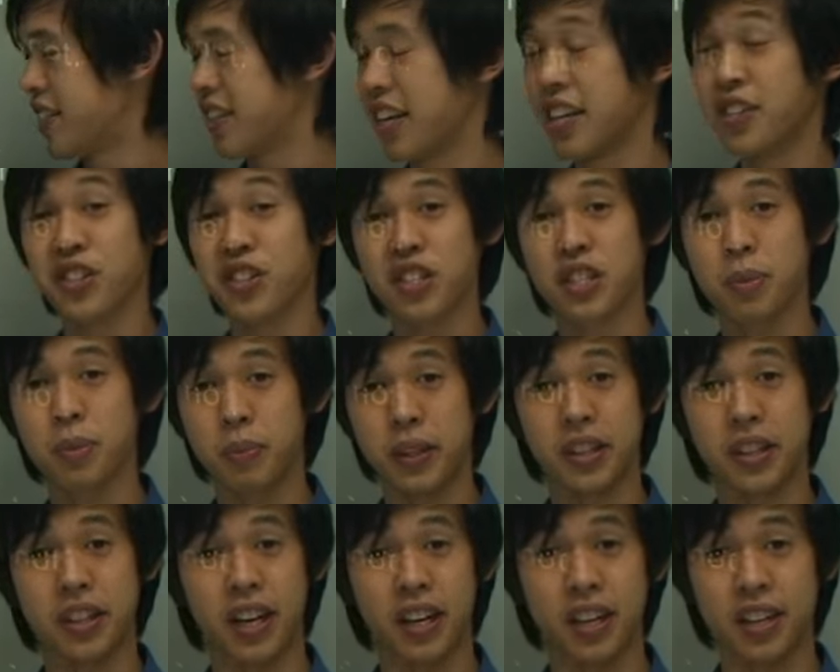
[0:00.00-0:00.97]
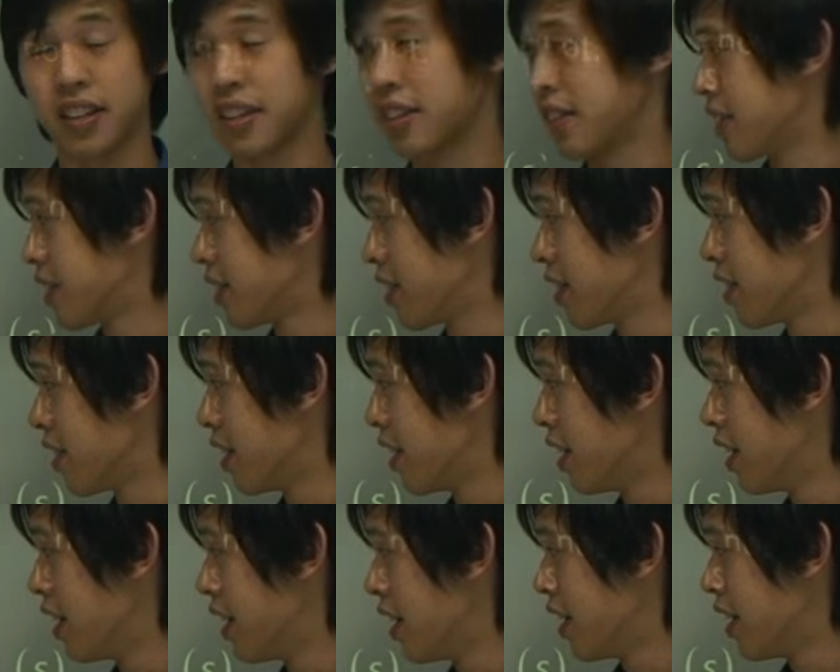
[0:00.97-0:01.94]
they just split the,
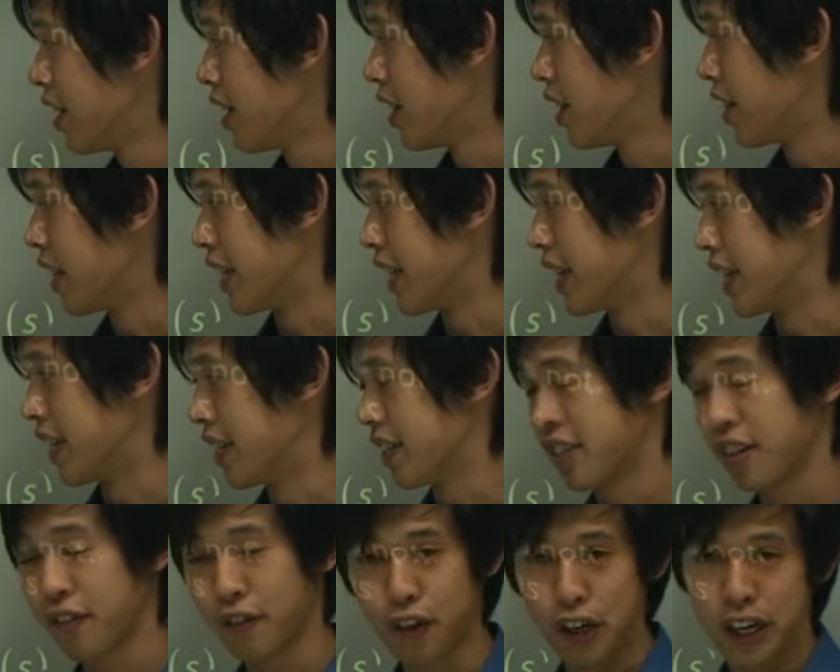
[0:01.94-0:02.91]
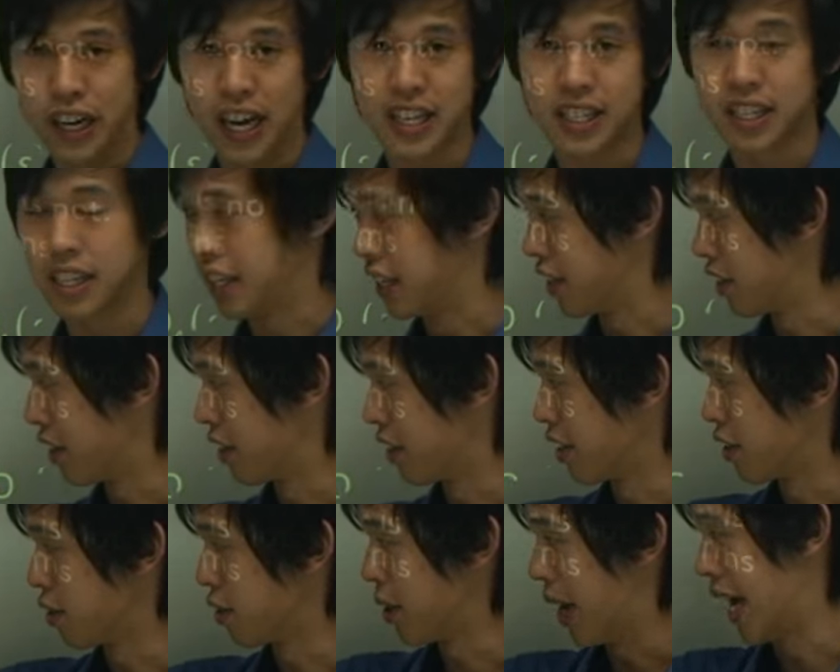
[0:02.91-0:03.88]
the sulfuric acid into the
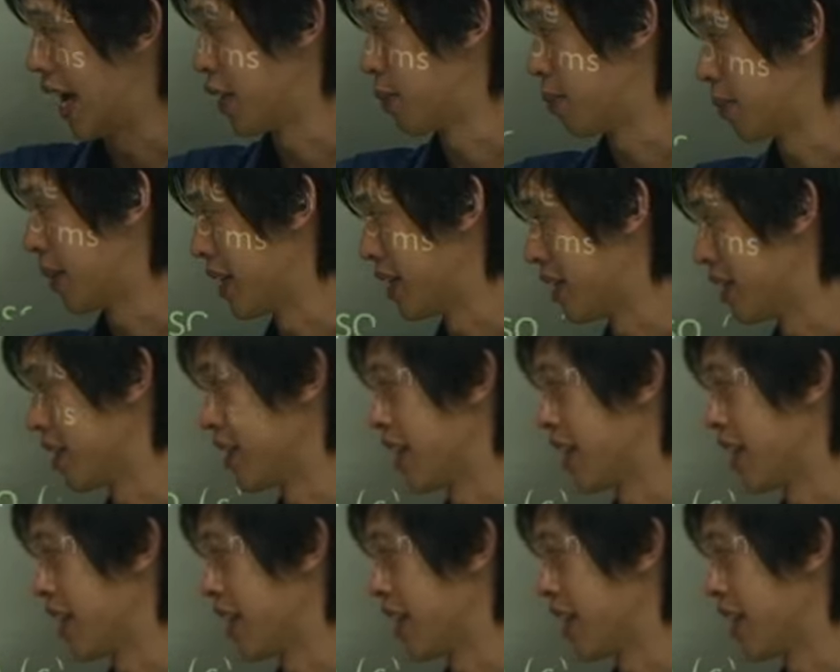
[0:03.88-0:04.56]
two H pluses